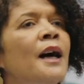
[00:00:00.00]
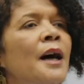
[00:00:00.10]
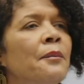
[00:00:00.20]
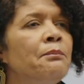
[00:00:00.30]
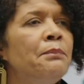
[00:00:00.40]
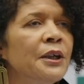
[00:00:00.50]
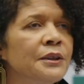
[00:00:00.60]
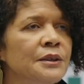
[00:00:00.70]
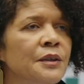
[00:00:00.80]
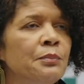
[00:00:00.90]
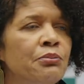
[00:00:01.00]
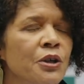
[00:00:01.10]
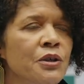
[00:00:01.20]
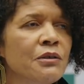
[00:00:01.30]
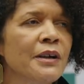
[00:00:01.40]
Uh, but the
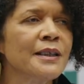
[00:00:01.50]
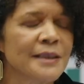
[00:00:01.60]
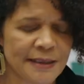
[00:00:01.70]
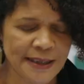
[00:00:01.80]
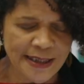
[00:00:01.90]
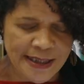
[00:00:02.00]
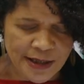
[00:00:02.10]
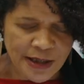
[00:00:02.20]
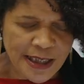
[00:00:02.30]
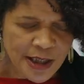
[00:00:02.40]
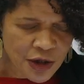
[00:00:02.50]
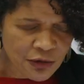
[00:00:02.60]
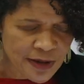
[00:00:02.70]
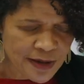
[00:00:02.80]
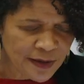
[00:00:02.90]
progress in
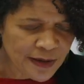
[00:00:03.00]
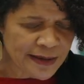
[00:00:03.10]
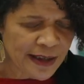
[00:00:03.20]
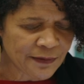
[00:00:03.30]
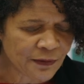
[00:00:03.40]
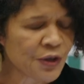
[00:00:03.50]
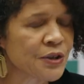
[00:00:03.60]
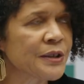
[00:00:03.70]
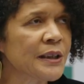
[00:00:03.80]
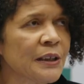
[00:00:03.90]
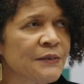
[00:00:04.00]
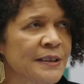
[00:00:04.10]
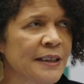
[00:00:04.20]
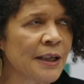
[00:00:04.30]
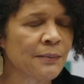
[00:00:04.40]
increasing the diversity of
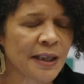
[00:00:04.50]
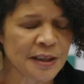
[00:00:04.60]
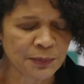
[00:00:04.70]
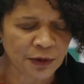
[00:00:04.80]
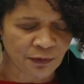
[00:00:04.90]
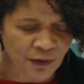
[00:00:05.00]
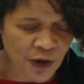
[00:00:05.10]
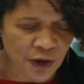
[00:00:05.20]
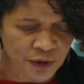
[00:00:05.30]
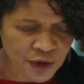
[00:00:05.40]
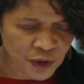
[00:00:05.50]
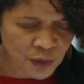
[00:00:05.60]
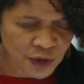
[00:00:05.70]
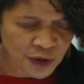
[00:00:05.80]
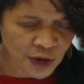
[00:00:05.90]
STEM has been far
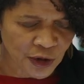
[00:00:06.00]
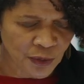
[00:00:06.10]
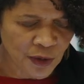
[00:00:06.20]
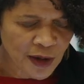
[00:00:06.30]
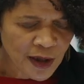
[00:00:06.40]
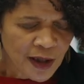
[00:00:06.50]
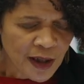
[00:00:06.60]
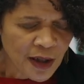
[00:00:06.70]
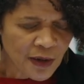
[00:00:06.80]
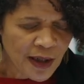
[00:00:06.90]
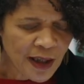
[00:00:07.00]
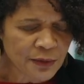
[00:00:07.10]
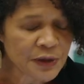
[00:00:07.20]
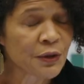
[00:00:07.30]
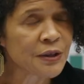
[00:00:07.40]
too slow. Uh, I
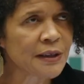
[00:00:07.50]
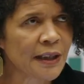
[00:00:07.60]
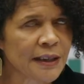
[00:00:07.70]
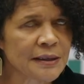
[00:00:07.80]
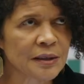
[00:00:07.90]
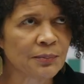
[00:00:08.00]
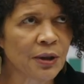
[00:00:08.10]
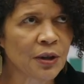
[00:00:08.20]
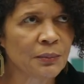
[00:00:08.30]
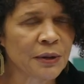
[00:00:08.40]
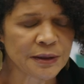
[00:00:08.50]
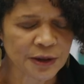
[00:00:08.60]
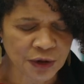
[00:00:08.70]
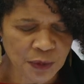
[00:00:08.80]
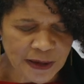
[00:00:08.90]
was first elected to Parliament
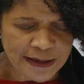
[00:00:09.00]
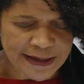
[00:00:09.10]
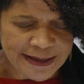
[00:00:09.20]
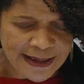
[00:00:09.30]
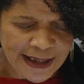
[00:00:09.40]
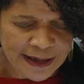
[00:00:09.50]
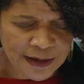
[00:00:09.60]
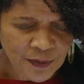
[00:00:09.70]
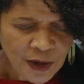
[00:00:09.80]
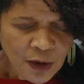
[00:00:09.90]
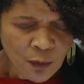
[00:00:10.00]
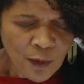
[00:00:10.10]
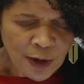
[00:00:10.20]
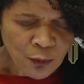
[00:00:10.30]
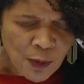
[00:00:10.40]
in 2010
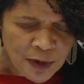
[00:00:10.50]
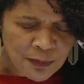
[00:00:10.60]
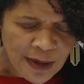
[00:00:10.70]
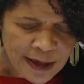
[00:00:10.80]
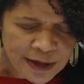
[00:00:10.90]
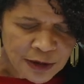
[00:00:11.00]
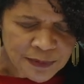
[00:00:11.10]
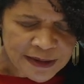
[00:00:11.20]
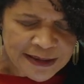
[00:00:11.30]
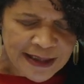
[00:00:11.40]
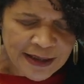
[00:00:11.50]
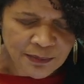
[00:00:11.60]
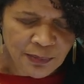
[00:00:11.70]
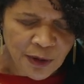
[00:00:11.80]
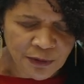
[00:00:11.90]
when women made up
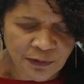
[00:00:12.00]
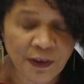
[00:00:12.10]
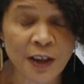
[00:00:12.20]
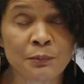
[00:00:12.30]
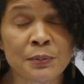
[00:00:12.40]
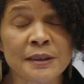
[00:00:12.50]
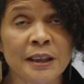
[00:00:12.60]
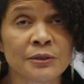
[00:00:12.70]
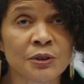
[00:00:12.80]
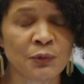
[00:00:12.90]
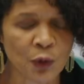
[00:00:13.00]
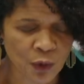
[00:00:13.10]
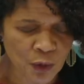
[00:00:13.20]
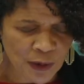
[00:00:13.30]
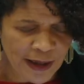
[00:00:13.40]
10.5% of
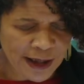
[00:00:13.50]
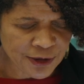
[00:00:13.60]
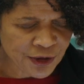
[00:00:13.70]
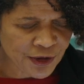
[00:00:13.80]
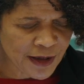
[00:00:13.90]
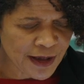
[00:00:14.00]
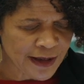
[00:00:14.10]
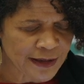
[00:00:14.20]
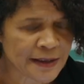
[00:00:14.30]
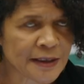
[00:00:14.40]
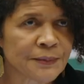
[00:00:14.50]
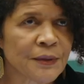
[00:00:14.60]
all engineers.